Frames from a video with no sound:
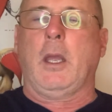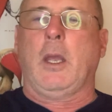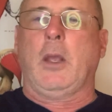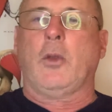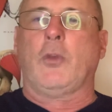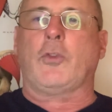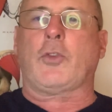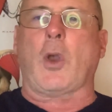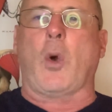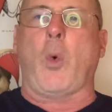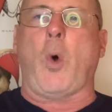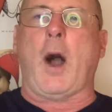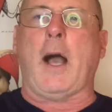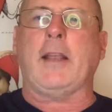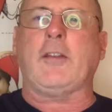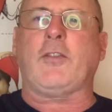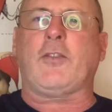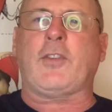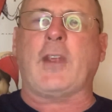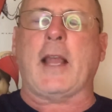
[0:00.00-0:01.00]
so
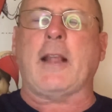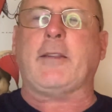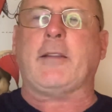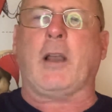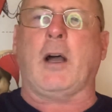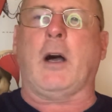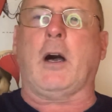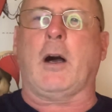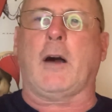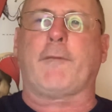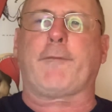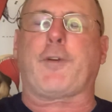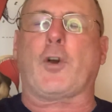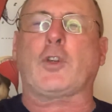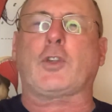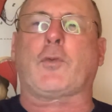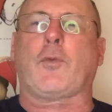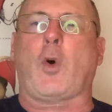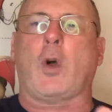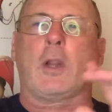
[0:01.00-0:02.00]
I said to her,
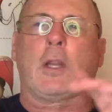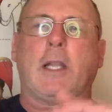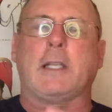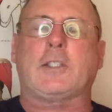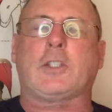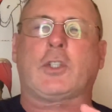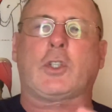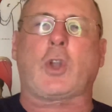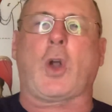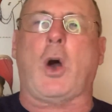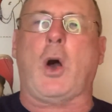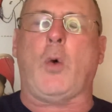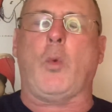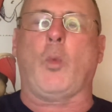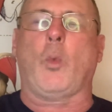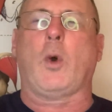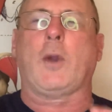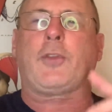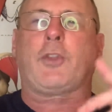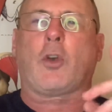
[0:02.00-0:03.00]
first of all, let's start
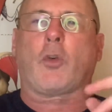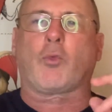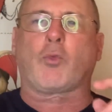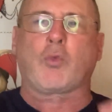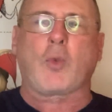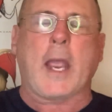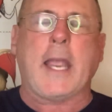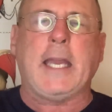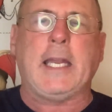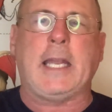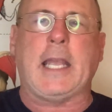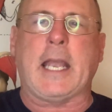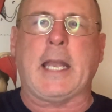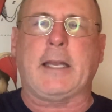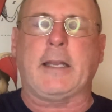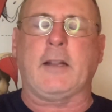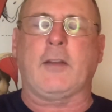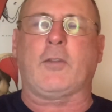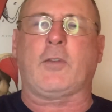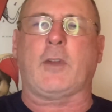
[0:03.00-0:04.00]
with the
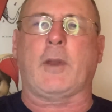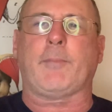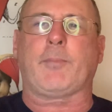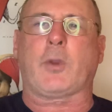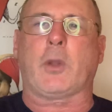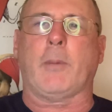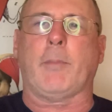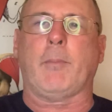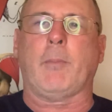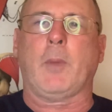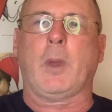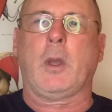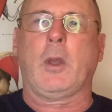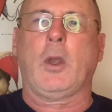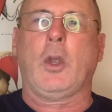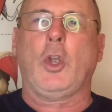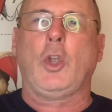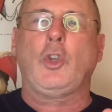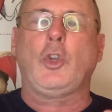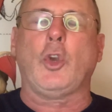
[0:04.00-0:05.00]
radiating symptom.
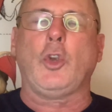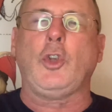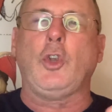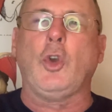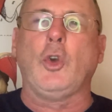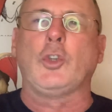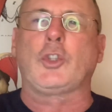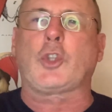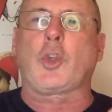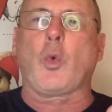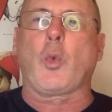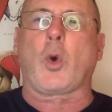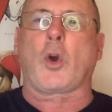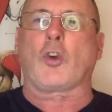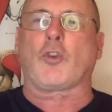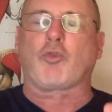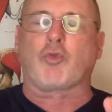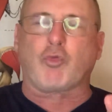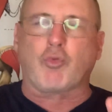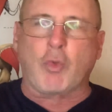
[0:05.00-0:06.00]
You use the
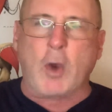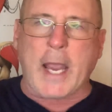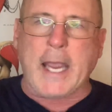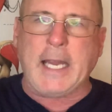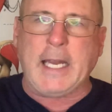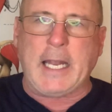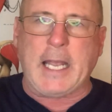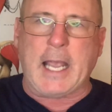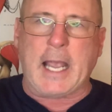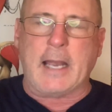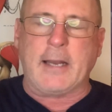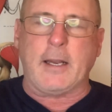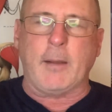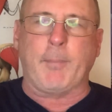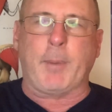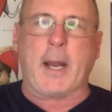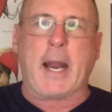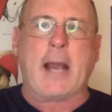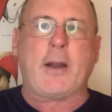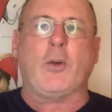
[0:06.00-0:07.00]
word radiating,
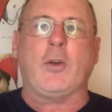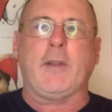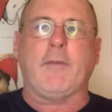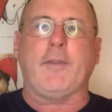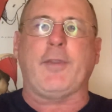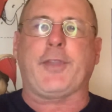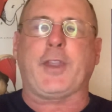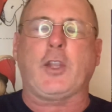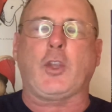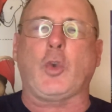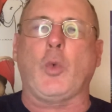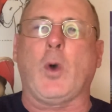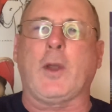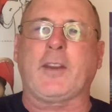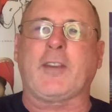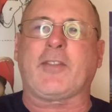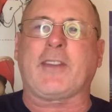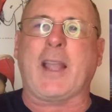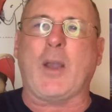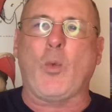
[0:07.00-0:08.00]
but I don't even think you
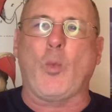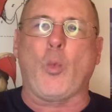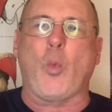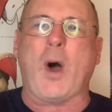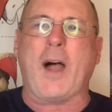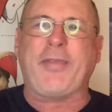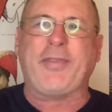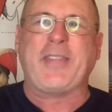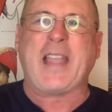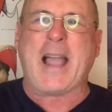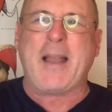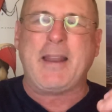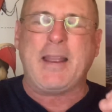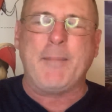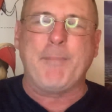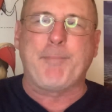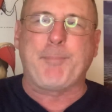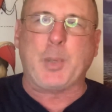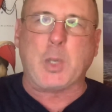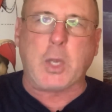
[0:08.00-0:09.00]
understand what that
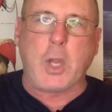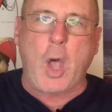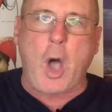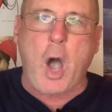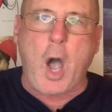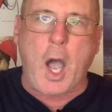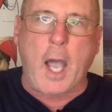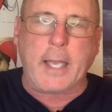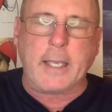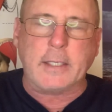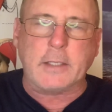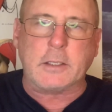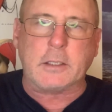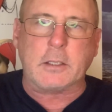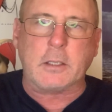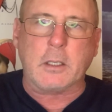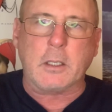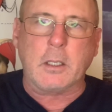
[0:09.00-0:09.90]
implies.